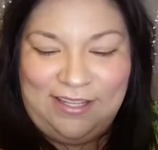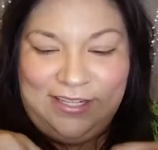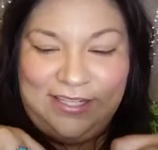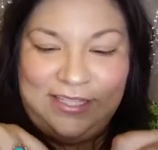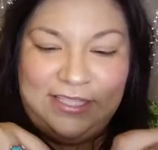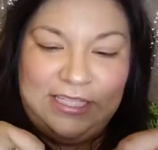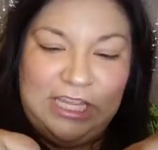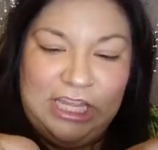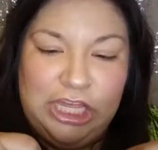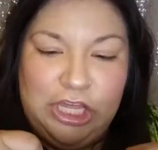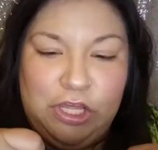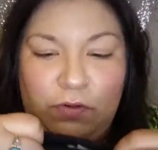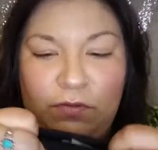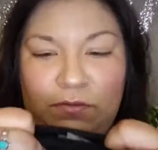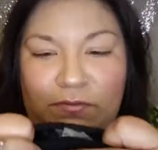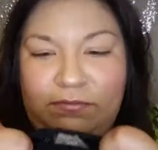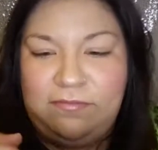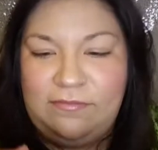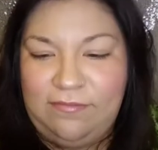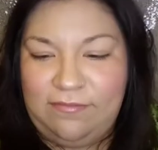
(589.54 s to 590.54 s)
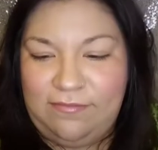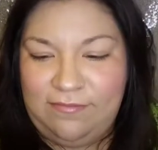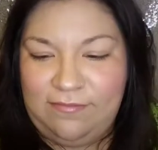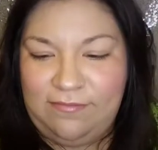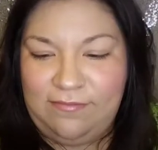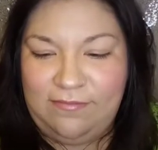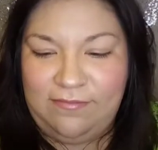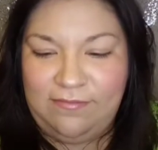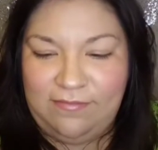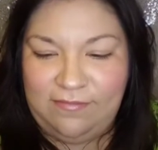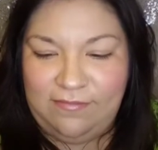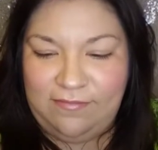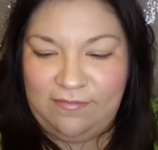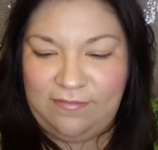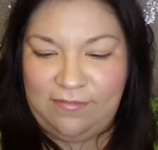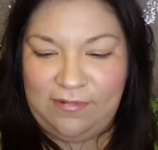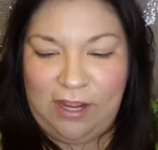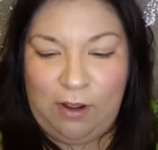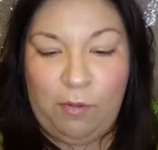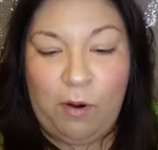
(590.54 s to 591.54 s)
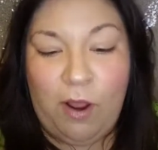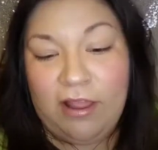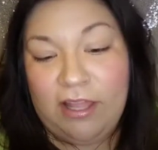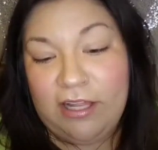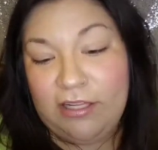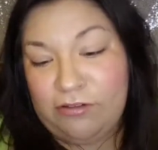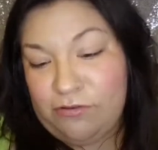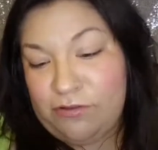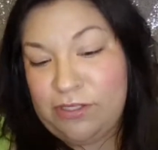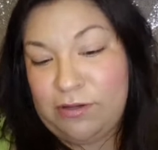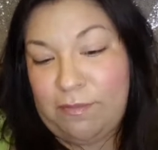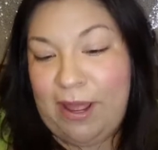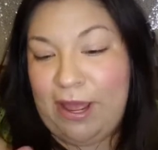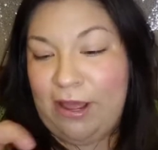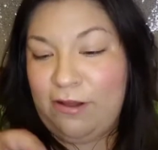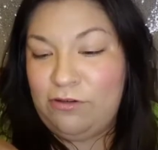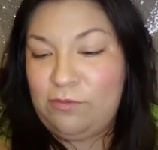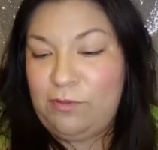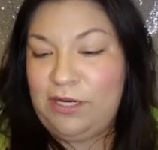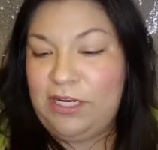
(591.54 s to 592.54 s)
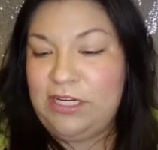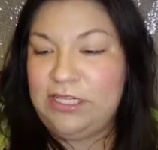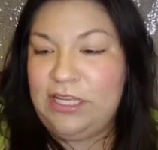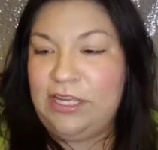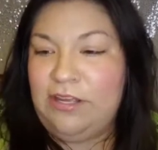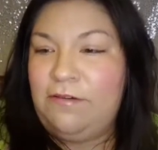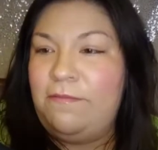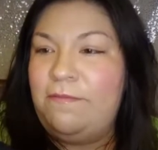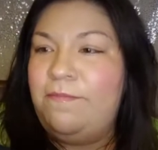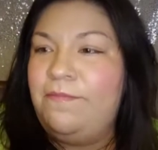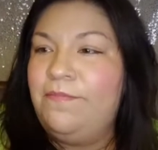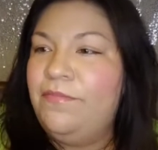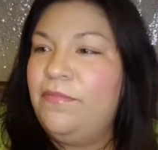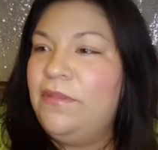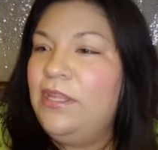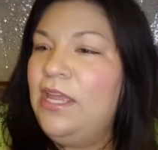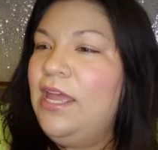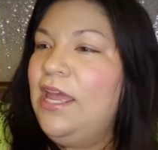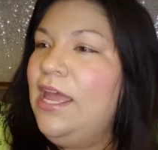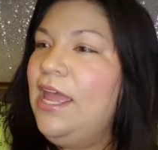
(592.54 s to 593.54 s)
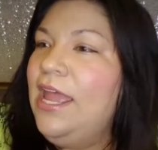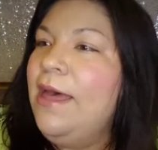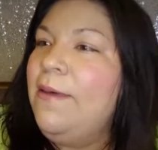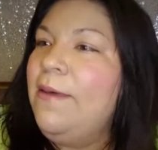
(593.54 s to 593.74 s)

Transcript: cute. I'll probably lose the pouch, but it's cute. Yep,